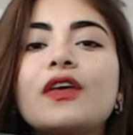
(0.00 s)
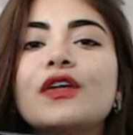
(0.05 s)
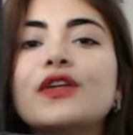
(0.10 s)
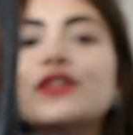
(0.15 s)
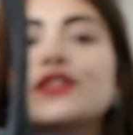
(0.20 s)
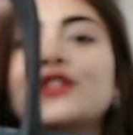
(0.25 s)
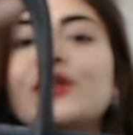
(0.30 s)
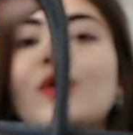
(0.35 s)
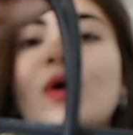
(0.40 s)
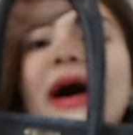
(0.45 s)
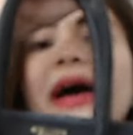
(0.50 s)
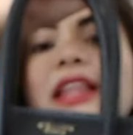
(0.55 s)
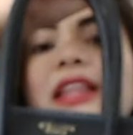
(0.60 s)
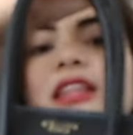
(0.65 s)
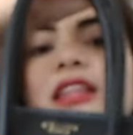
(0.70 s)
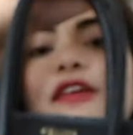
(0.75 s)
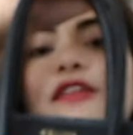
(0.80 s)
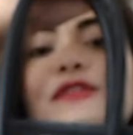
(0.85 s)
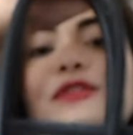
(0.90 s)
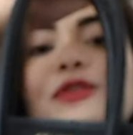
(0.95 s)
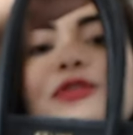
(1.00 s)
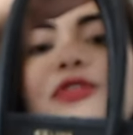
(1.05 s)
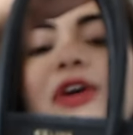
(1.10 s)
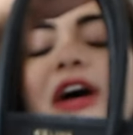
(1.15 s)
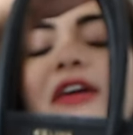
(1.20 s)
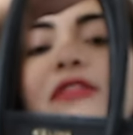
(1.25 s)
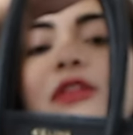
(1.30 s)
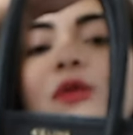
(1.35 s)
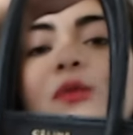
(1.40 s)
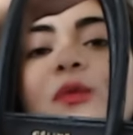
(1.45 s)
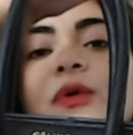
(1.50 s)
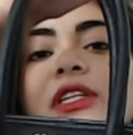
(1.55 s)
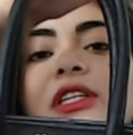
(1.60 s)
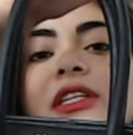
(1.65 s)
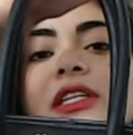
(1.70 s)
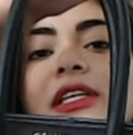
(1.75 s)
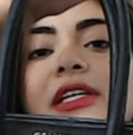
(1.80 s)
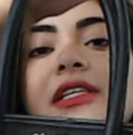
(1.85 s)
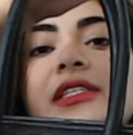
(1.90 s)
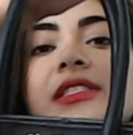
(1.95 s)
So I love to travel with
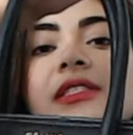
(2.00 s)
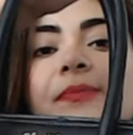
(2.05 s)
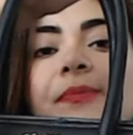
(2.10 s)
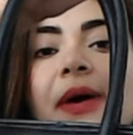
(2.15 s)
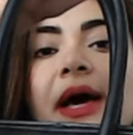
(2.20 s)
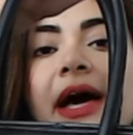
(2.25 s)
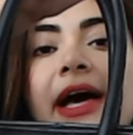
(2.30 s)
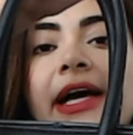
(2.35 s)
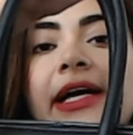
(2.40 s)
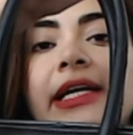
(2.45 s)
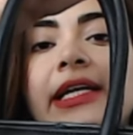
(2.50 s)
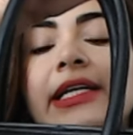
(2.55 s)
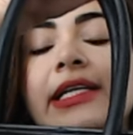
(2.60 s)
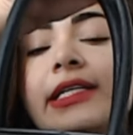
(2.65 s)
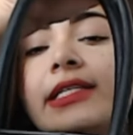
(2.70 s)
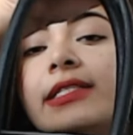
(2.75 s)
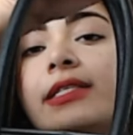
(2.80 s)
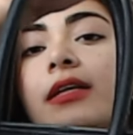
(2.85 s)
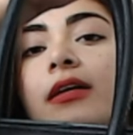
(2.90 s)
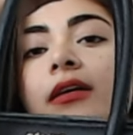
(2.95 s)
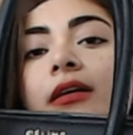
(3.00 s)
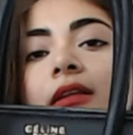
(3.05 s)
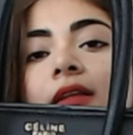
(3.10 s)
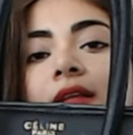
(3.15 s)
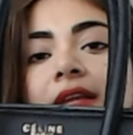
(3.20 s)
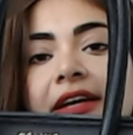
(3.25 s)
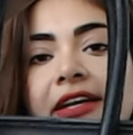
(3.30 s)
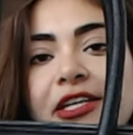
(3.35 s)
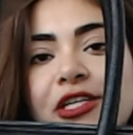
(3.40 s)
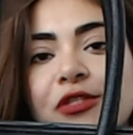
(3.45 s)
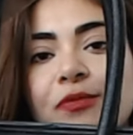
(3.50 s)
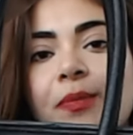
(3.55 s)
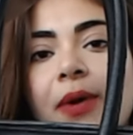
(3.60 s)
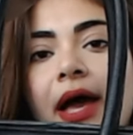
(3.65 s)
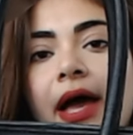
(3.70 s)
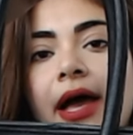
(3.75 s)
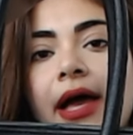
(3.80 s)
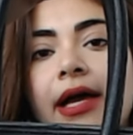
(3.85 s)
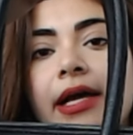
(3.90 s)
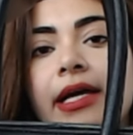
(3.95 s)
this bag. It is a luggage
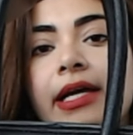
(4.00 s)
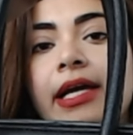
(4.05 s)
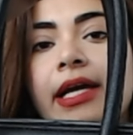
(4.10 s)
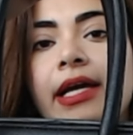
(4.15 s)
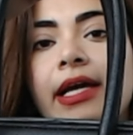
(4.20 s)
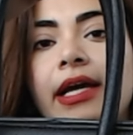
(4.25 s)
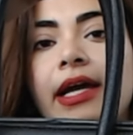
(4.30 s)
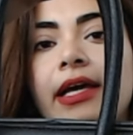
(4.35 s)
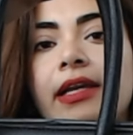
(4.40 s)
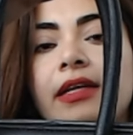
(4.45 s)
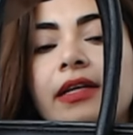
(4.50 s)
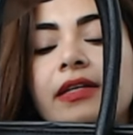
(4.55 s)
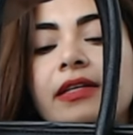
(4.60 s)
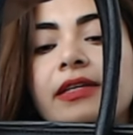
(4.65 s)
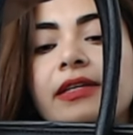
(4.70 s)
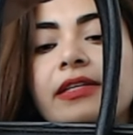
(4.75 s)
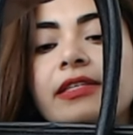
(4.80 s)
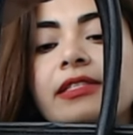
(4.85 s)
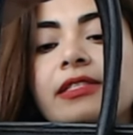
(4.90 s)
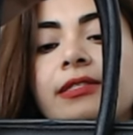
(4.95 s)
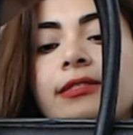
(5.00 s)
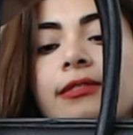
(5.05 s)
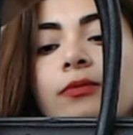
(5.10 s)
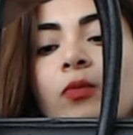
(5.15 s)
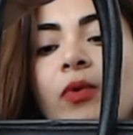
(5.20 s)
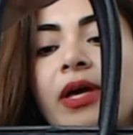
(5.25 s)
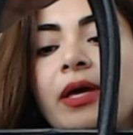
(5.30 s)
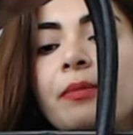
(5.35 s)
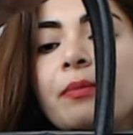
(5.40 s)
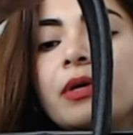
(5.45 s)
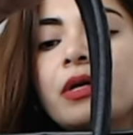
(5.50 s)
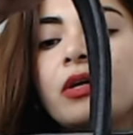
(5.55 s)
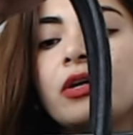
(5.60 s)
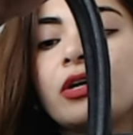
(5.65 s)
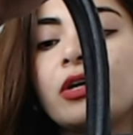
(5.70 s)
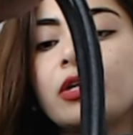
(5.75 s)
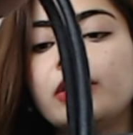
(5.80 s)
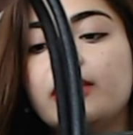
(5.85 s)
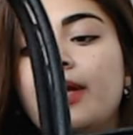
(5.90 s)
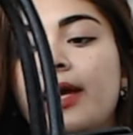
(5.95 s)
bag and it is way
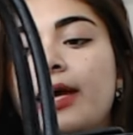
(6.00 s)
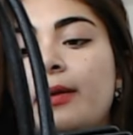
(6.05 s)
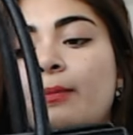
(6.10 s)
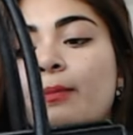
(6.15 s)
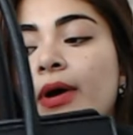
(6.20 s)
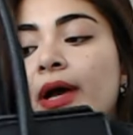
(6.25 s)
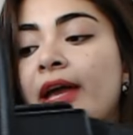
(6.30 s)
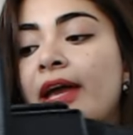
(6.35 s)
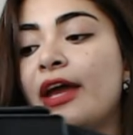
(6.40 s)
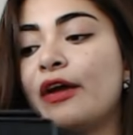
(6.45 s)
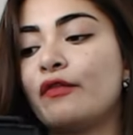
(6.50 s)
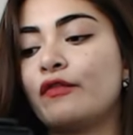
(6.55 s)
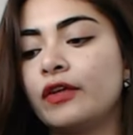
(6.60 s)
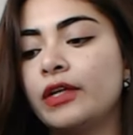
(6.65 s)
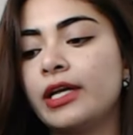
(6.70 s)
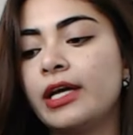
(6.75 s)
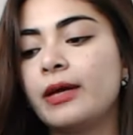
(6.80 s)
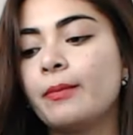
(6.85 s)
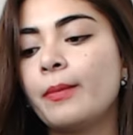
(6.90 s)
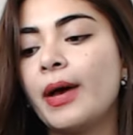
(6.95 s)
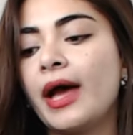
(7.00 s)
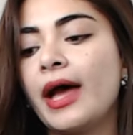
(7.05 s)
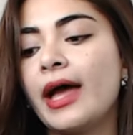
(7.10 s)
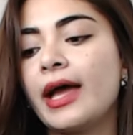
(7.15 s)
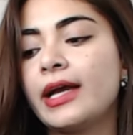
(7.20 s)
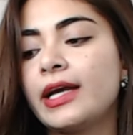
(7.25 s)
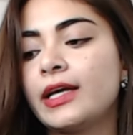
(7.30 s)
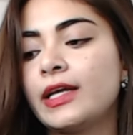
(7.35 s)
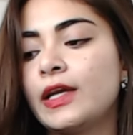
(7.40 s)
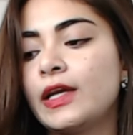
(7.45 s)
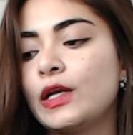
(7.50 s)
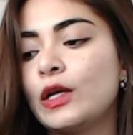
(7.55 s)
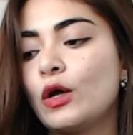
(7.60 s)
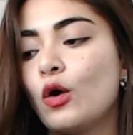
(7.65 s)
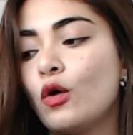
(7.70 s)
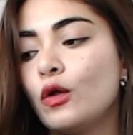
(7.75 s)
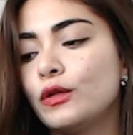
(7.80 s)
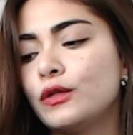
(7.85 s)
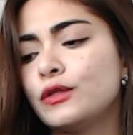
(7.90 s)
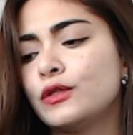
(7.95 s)
bigger than my everyday bag, and it
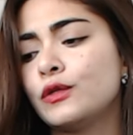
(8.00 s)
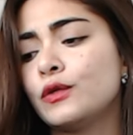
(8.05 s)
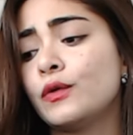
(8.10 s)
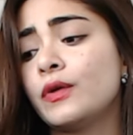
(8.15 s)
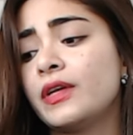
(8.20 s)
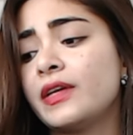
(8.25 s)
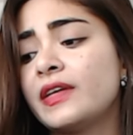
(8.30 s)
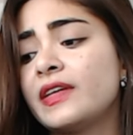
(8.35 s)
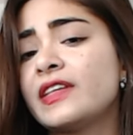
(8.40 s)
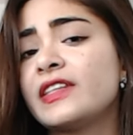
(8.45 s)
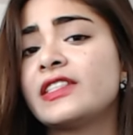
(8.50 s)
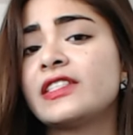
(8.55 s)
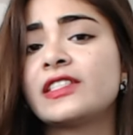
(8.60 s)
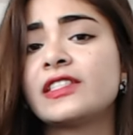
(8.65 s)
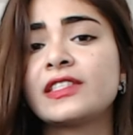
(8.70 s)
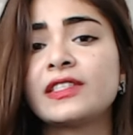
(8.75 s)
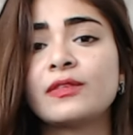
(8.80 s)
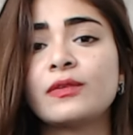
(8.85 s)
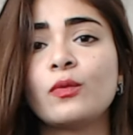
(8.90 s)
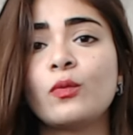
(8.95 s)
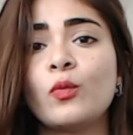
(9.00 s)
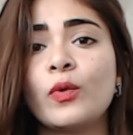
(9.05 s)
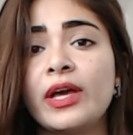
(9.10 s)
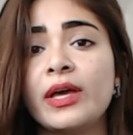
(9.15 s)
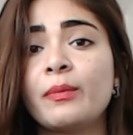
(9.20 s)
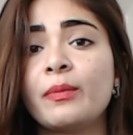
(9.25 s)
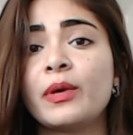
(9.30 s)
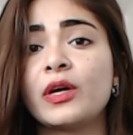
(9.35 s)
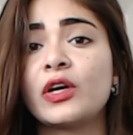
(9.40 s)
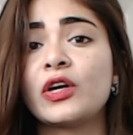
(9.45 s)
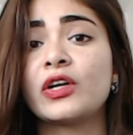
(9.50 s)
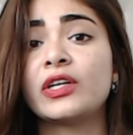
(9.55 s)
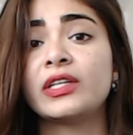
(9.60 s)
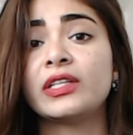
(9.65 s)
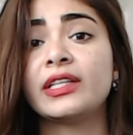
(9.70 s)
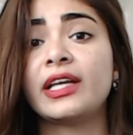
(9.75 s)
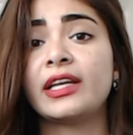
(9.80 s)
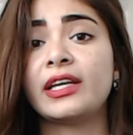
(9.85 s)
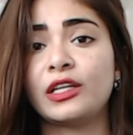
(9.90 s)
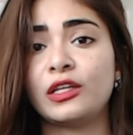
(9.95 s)
also is way bigger
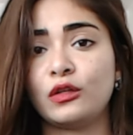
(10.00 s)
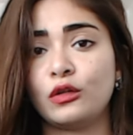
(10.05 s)
than it